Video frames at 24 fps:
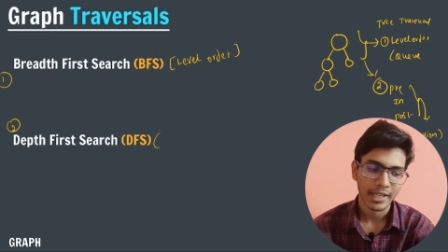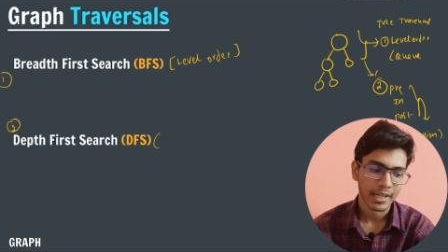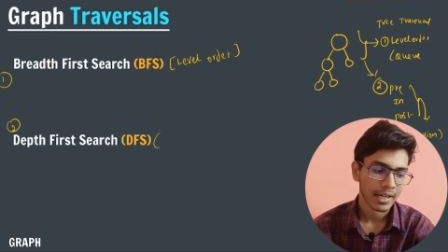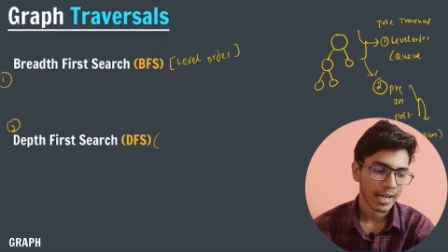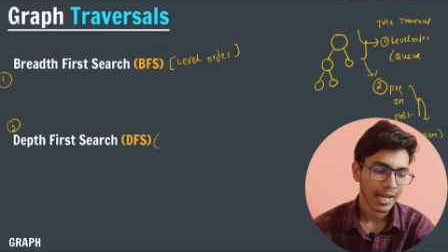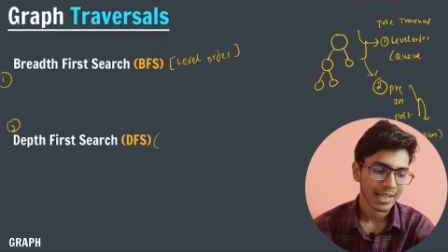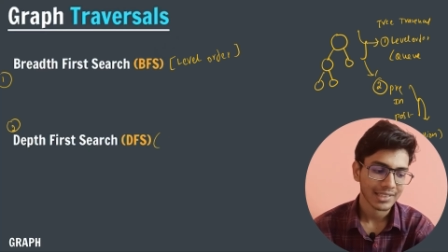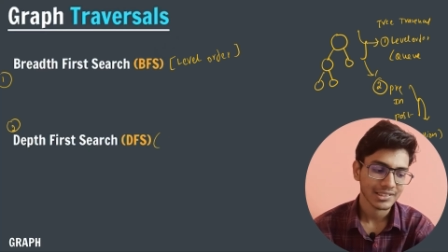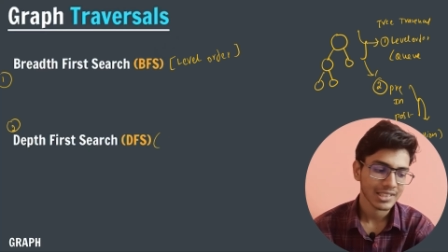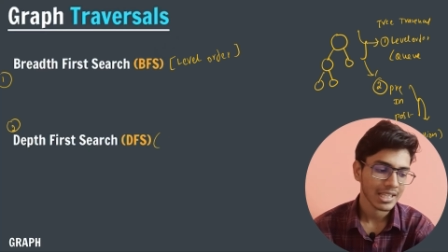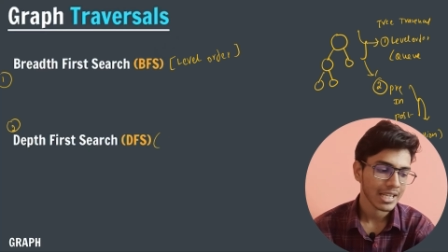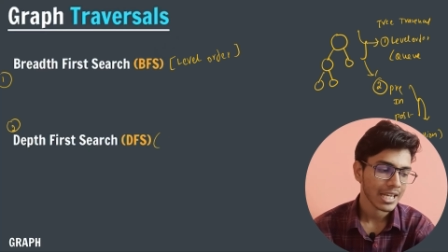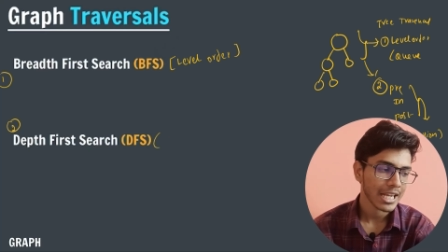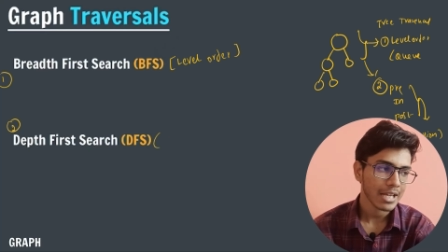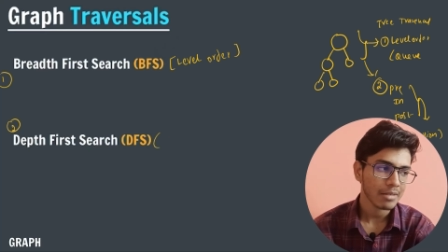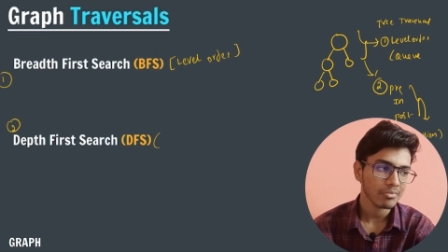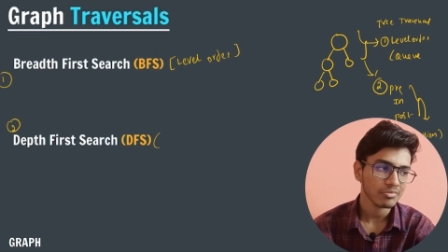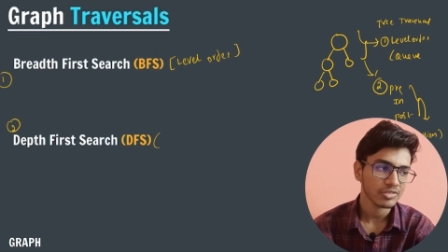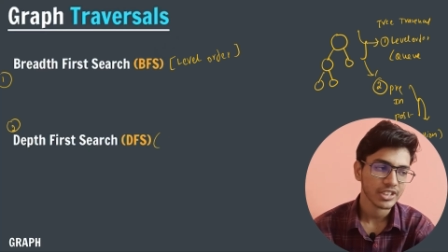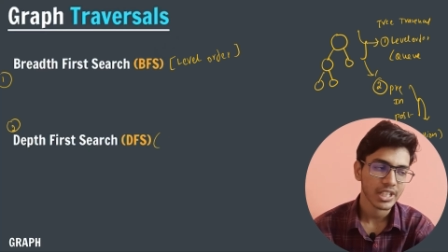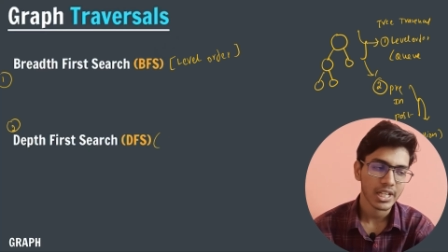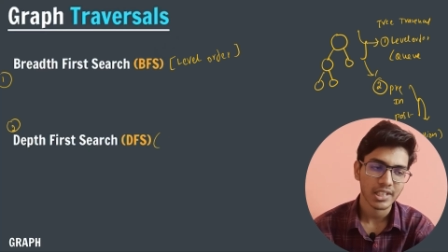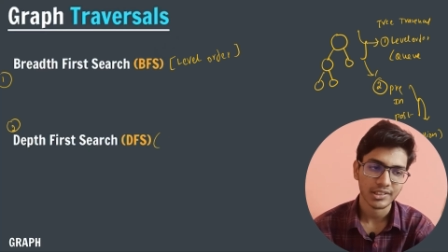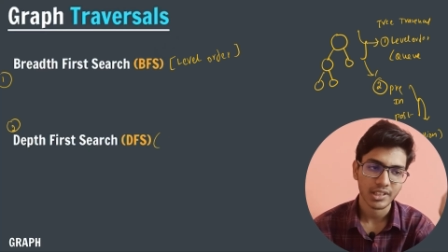as the name
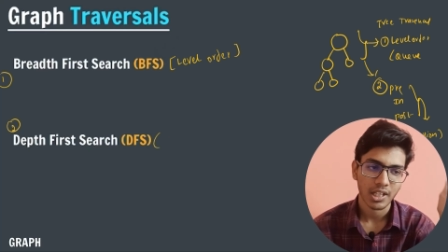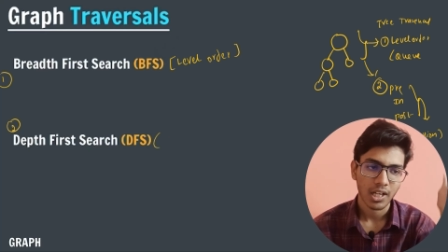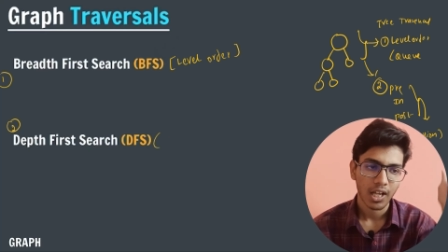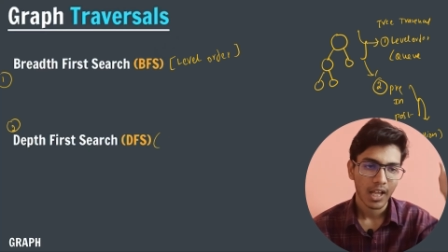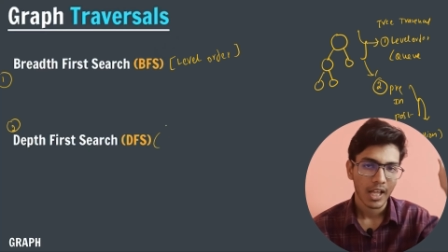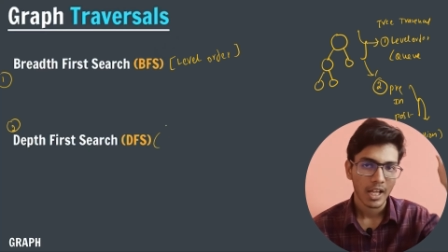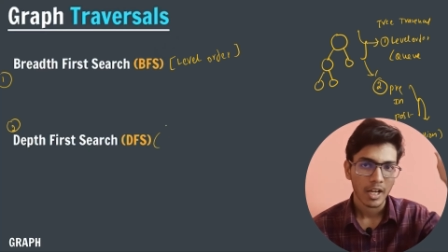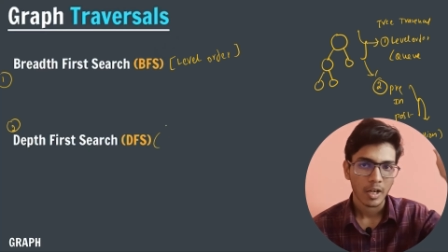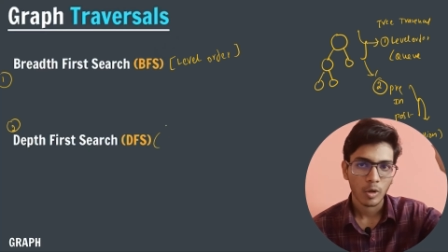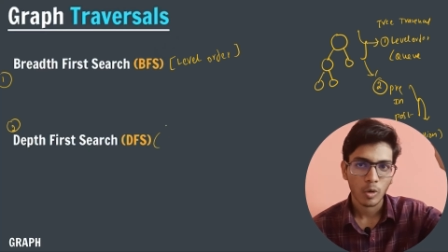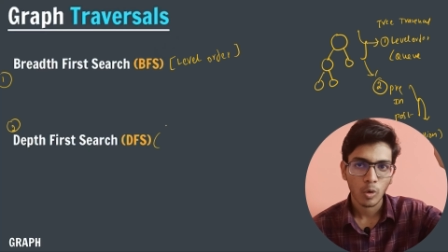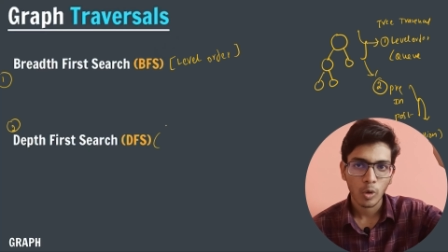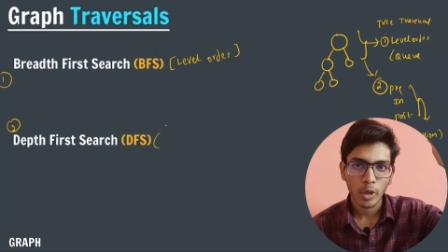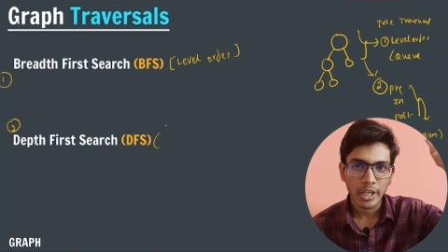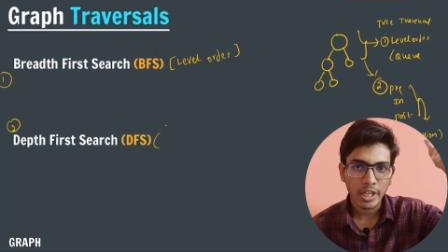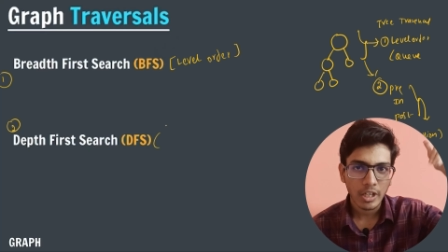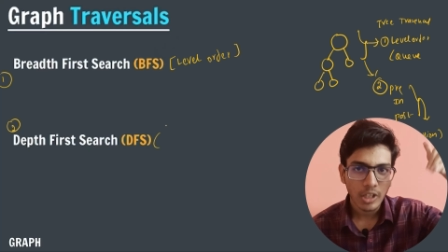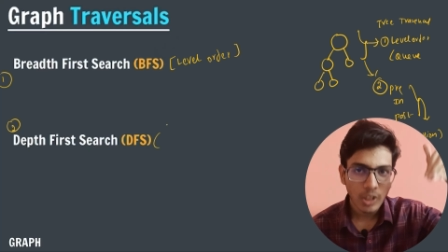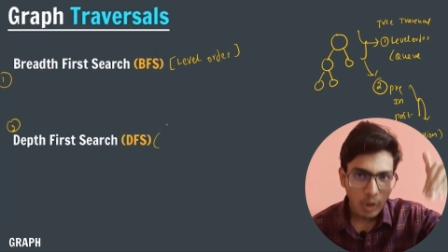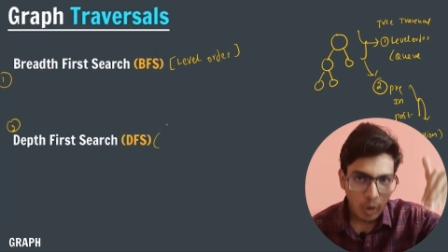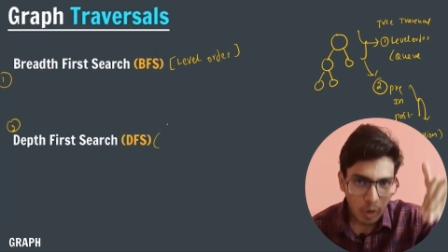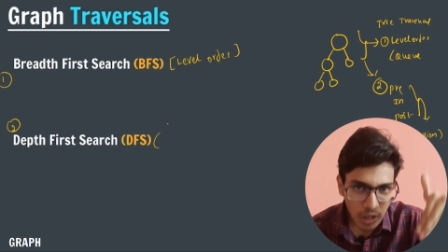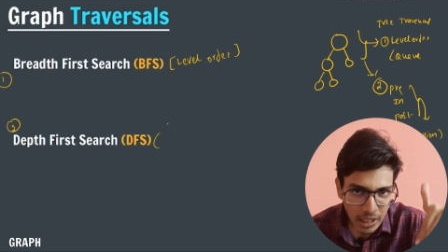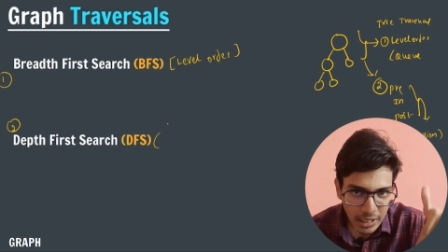says, going
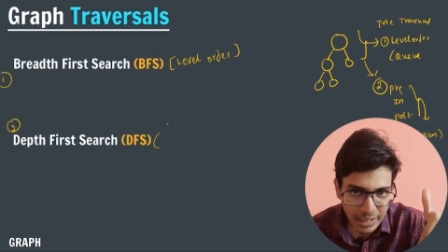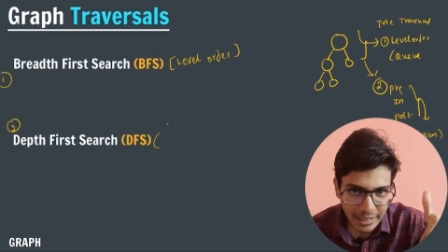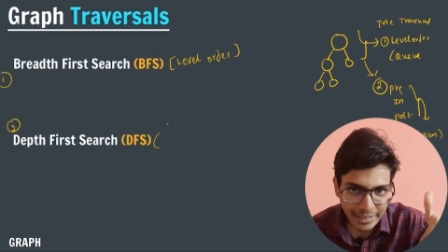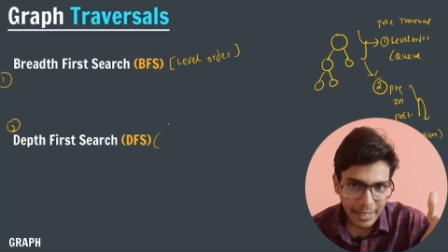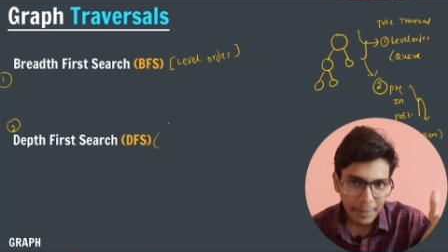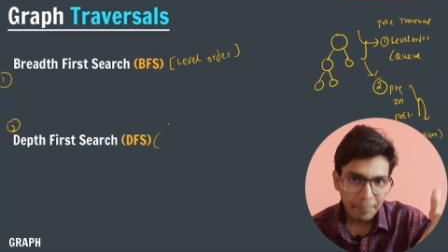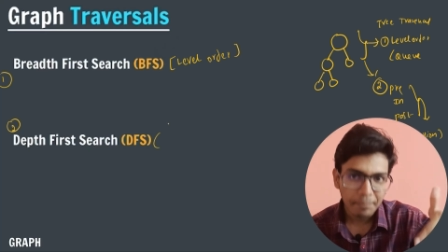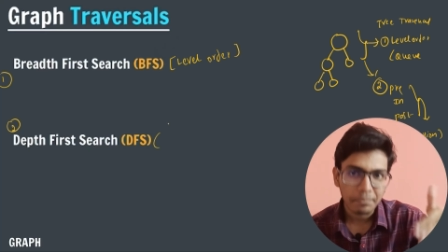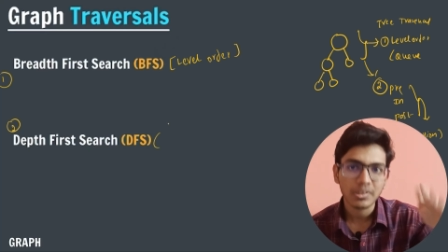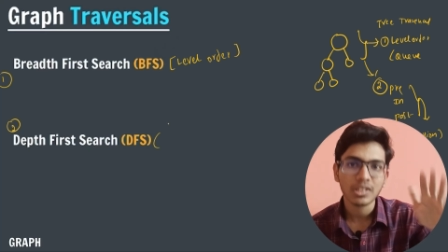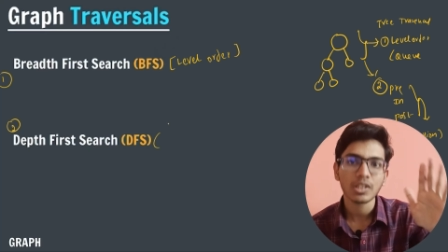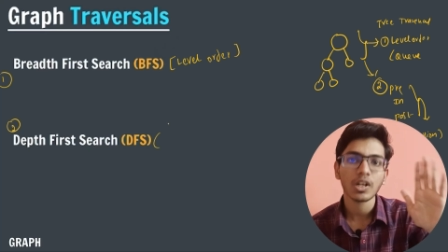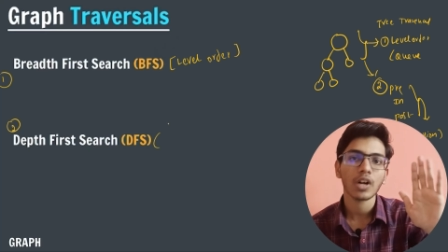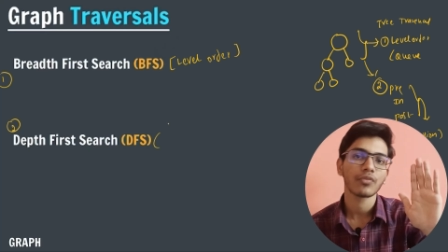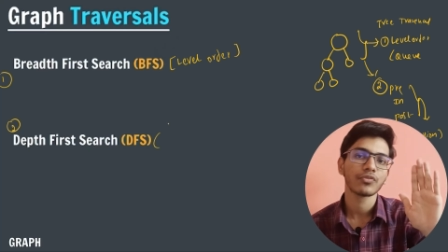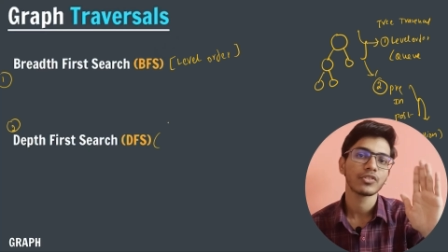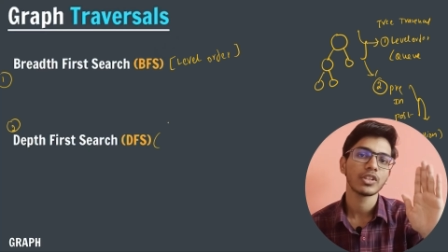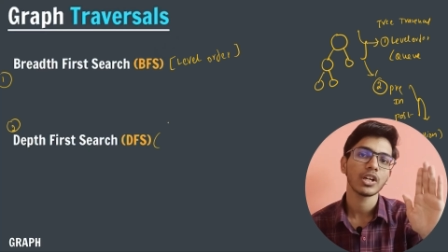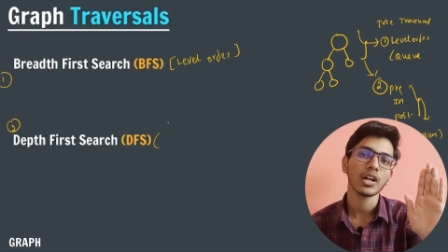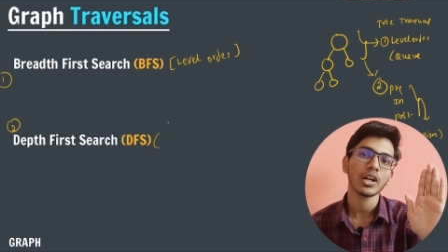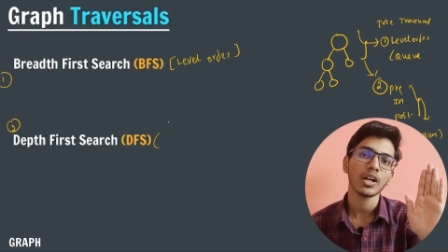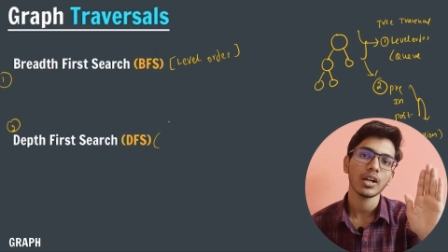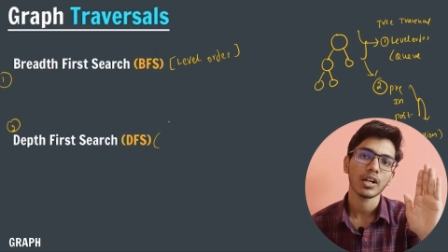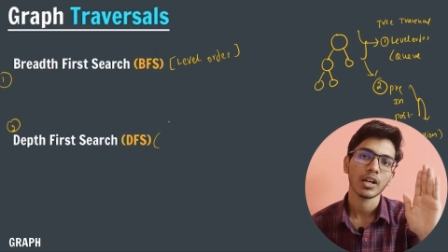into the depth of
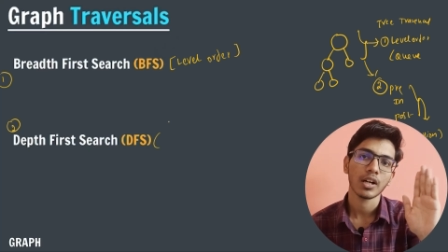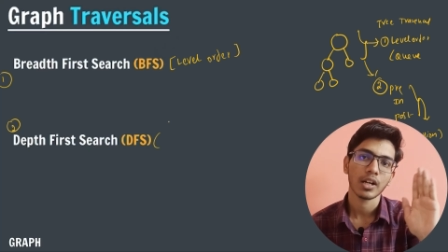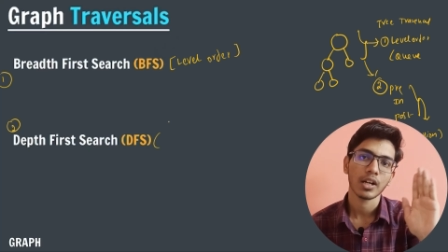the